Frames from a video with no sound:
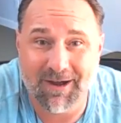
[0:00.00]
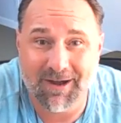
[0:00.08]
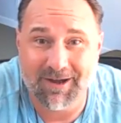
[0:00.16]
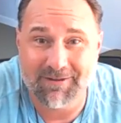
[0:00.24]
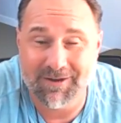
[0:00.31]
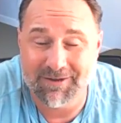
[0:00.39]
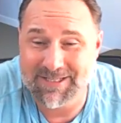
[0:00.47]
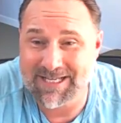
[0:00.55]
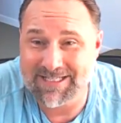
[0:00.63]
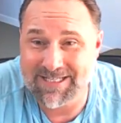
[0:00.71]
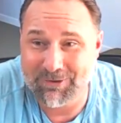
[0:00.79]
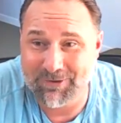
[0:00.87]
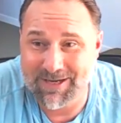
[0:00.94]
Uh, there's that
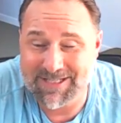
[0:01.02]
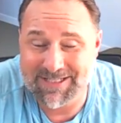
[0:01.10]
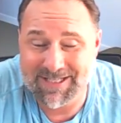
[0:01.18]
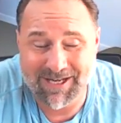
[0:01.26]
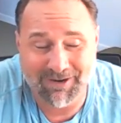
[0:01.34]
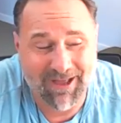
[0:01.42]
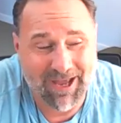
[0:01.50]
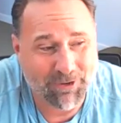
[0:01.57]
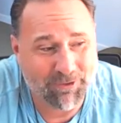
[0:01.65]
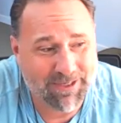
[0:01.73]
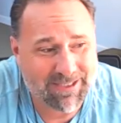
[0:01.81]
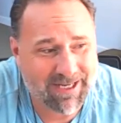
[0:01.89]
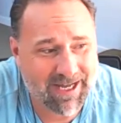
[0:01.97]
synchronicity or that
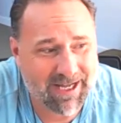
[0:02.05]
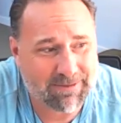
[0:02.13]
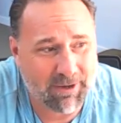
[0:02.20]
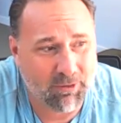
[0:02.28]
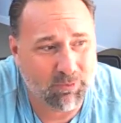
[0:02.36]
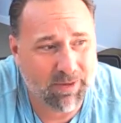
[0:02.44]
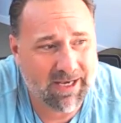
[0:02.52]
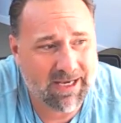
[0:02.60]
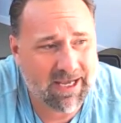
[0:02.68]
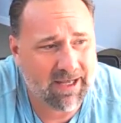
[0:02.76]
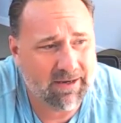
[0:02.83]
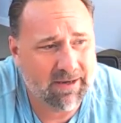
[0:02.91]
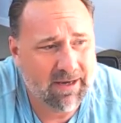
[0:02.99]
coincidence, but I'll read it
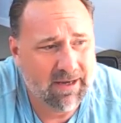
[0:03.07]
again.